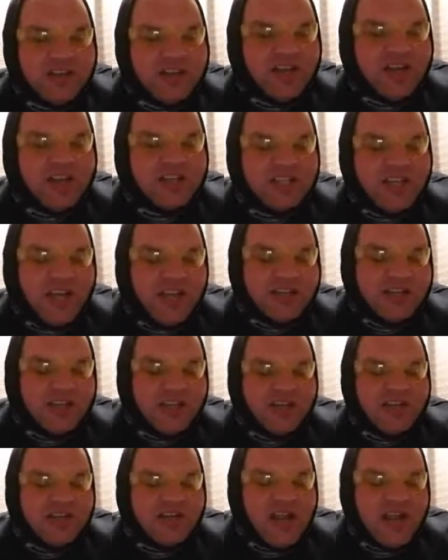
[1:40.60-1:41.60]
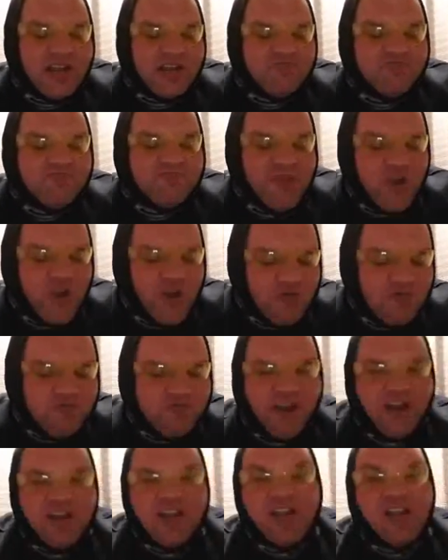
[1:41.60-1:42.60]
And then I sat down and had a poo,
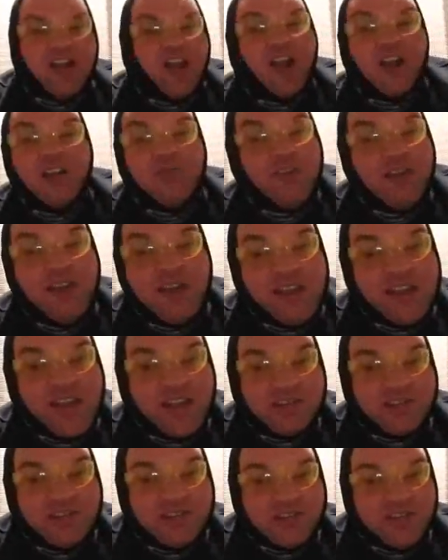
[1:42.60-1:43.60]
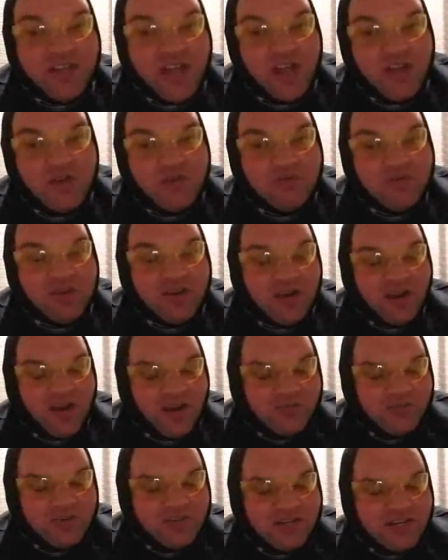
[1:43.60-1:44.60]
but I really had to go.
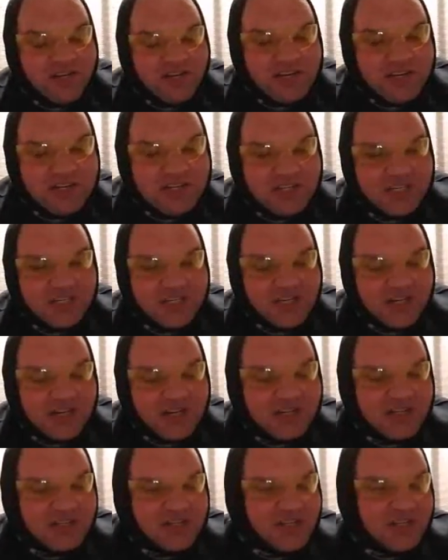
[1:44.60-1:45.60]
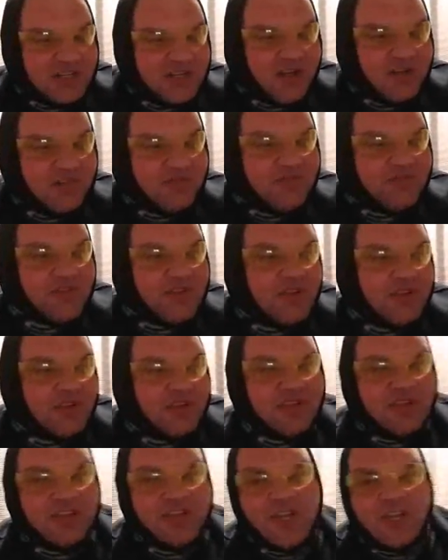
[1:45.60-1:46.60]
I was clinching and stuff.
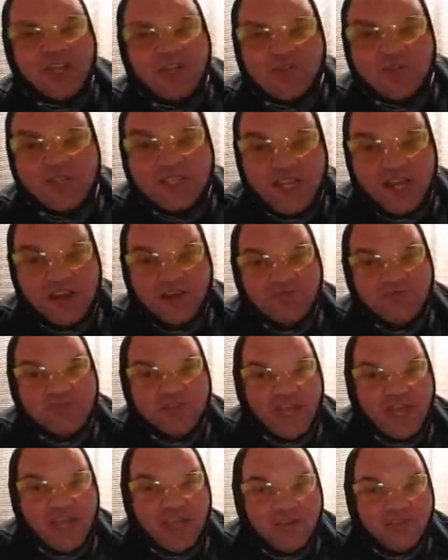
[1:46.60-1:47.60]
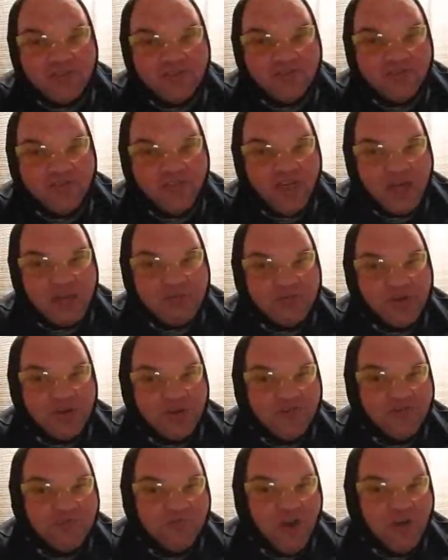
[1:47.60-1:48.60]
The kids were settled down for that
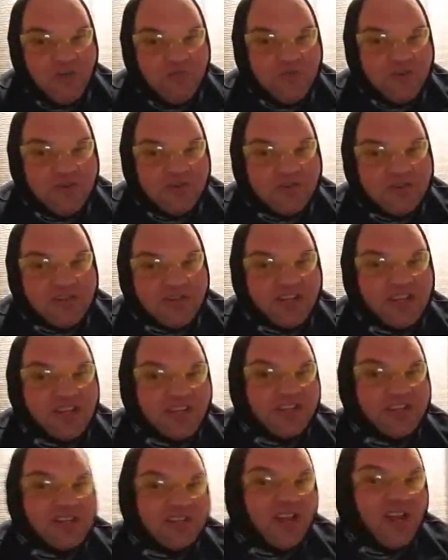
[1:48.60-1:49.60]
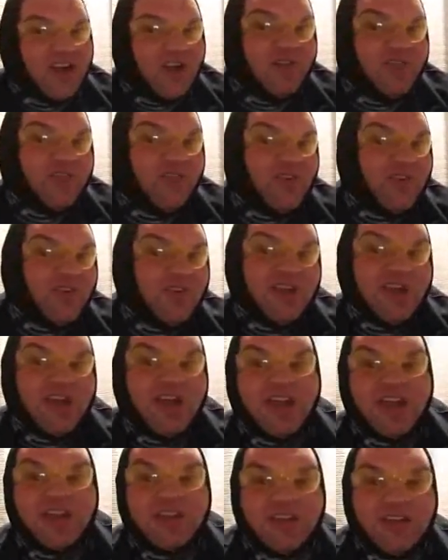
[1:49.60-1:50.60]
brief moment. So I thought,
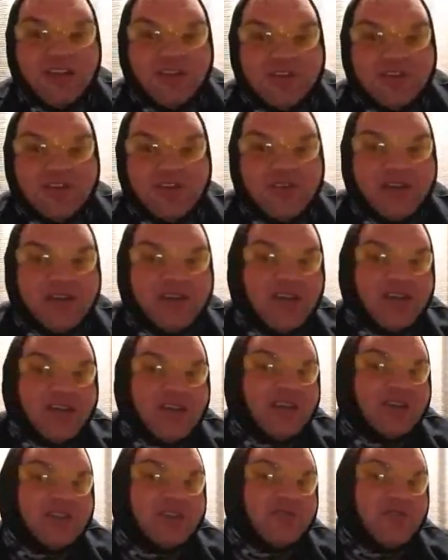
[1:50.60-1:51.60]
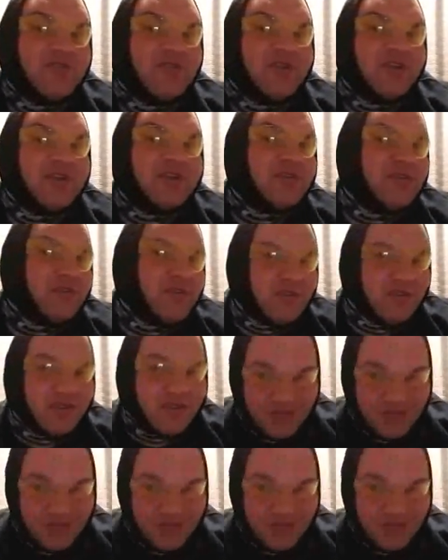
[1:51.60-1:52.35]
yeah, I'll do it. Yeah, screw it.